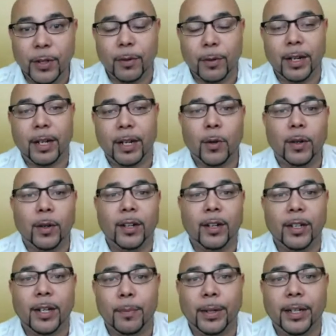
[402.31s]
for you
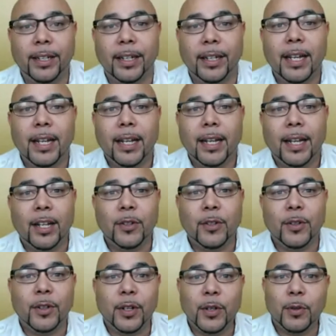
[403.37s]
anymore in our company,
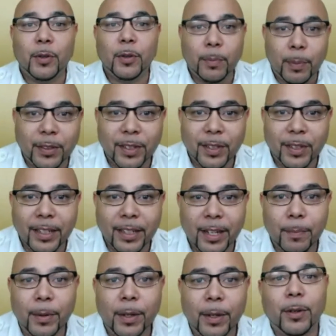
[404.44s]
and you're the newest person in
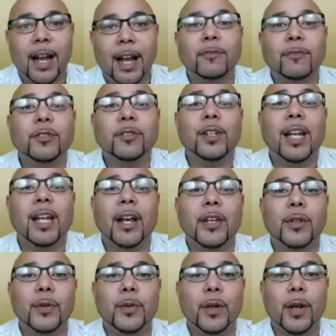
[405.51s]
the company. We're going to have to
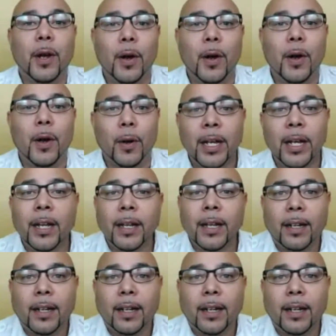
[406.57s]
let you go.